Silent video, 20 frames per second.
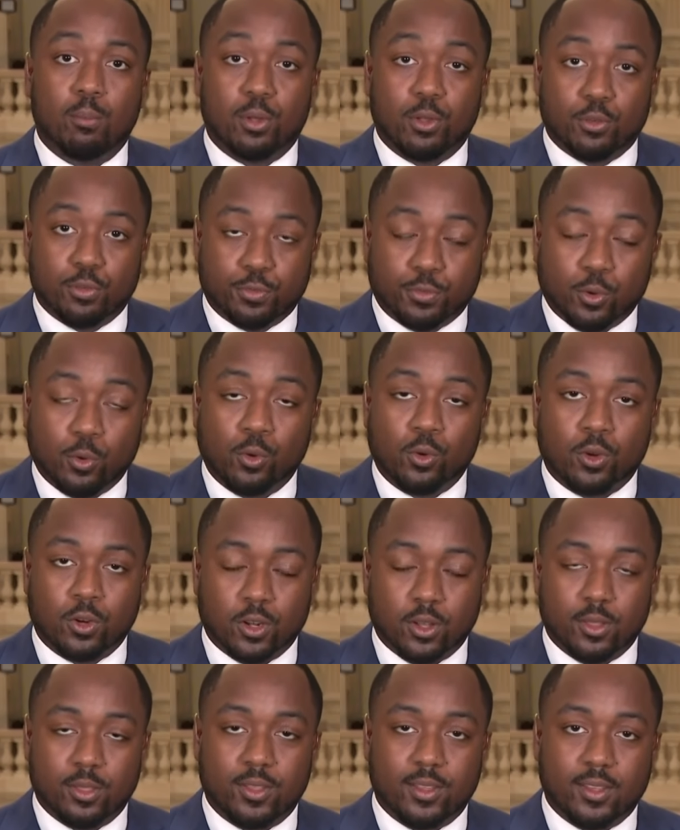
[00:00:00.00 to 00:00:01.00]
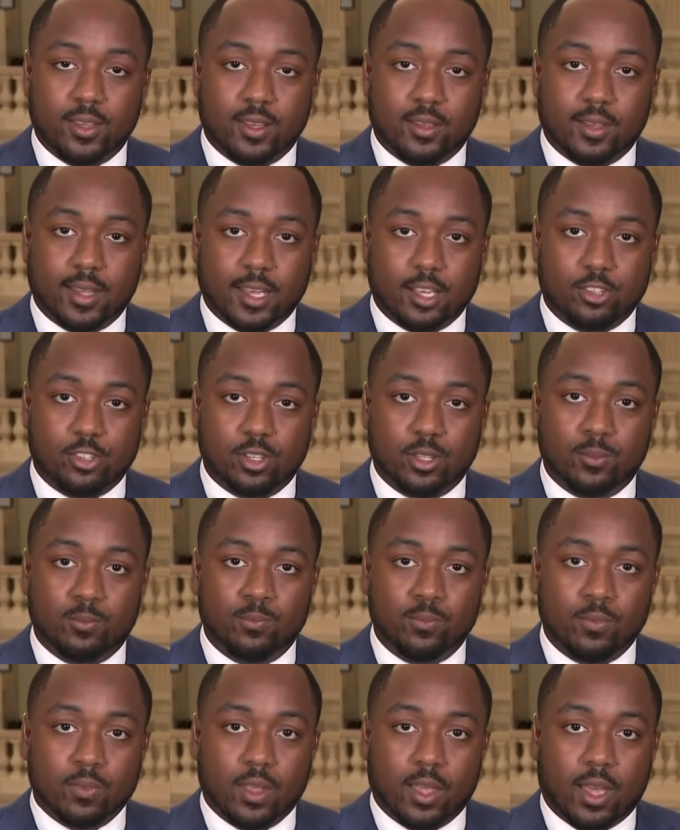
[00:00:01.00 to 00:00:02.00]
before the election,